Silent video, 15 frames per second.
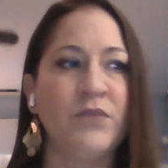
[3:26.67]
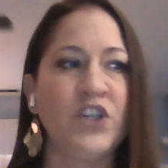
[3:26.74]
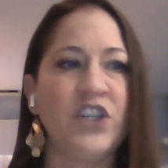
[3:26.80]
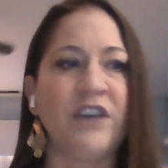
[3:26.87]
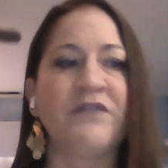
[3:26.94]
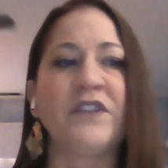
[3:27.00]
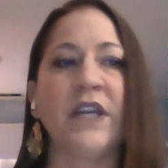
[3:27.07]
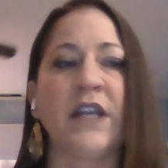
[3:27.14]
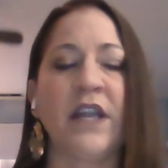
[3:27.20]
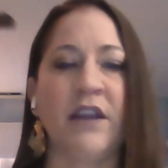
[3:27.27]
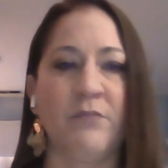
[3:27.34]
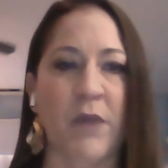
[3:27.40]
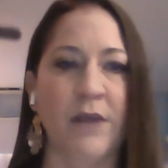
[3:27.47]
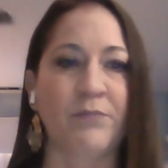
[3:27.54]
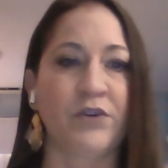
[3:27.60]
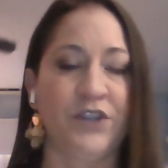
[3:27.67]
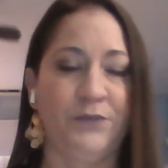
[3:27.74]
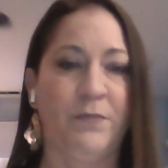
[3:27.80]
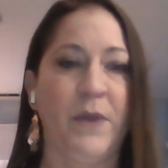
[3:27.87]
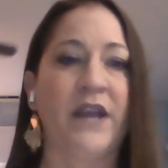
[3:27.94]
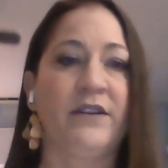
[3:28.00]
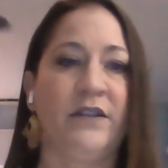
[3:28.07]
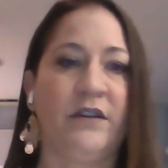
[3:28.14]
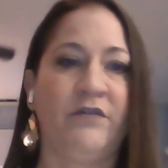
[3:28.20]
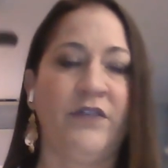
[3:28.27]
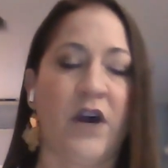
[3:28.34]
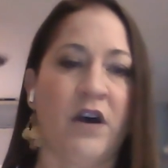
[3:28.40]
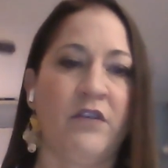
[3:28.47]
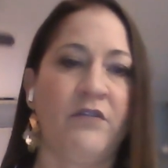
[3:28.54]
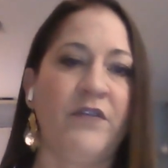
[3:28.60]
shifting in my perspective
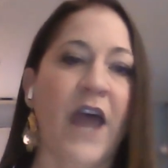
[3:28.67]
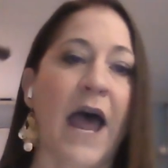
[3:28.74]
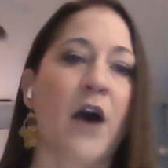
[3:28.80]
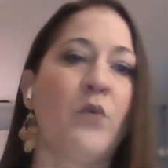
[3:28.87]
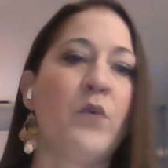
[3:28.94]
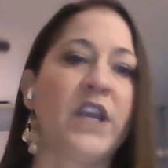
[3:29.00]
of how